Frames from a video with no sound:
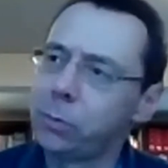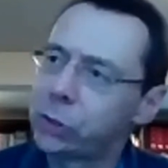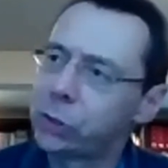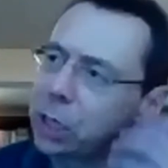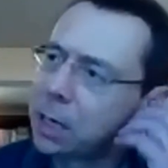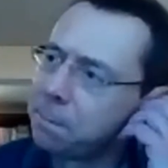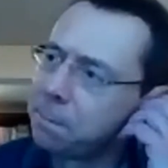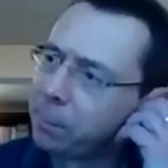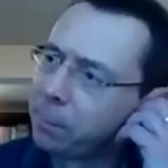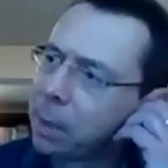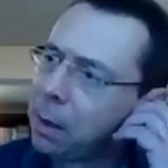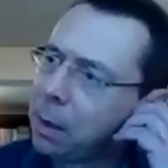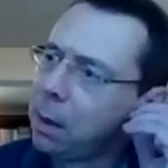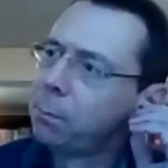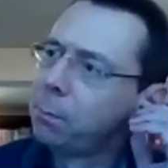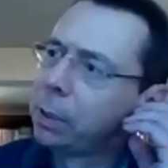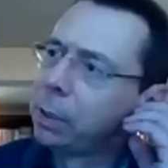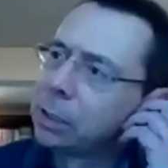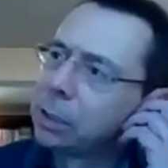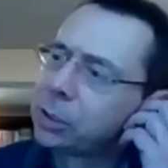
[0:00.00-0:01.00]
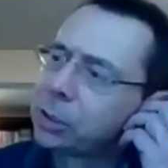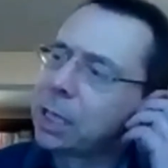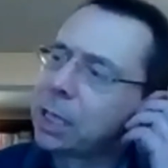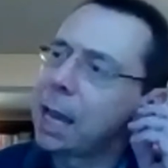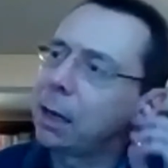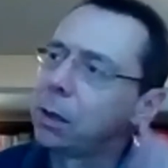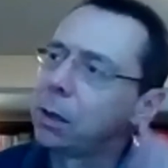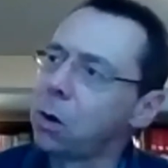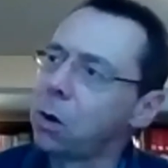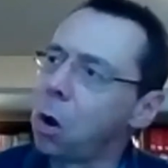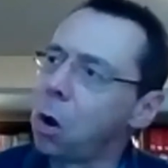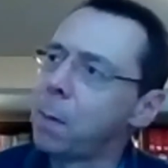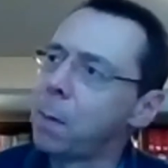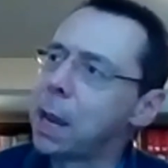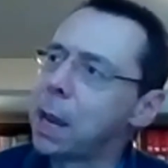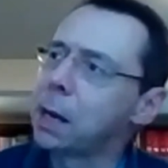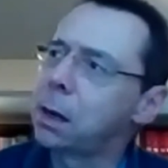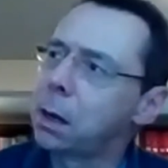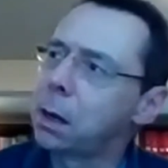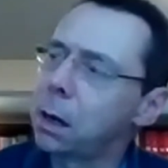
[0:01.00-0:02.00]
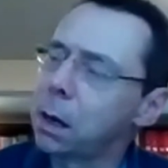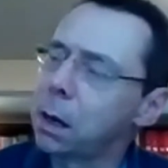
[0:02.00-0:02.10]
scheme, because the economic